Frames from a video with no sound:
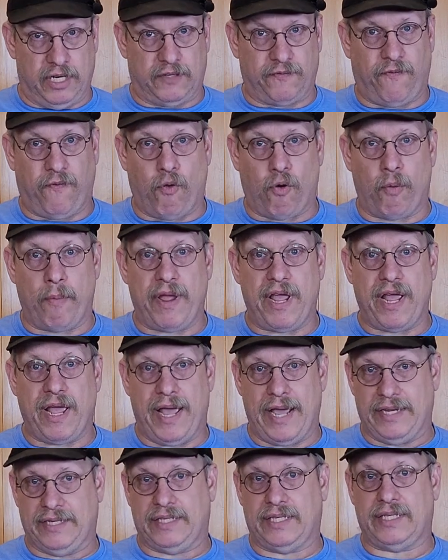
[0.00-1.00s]
It's forming
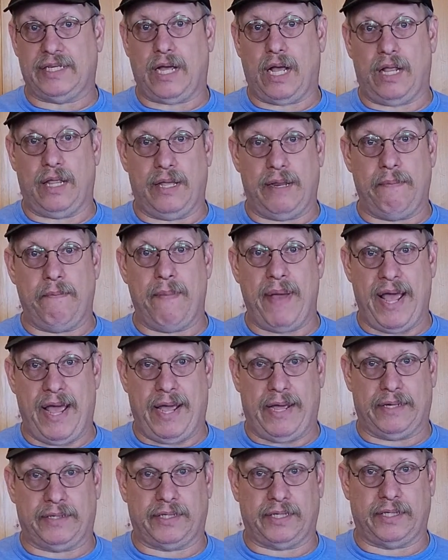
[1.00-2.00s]
a solid
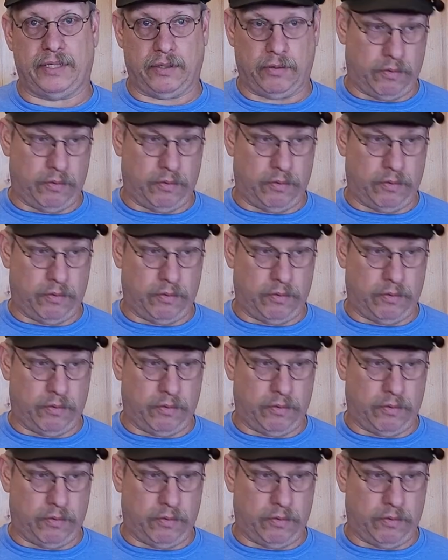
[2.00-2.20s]
mass.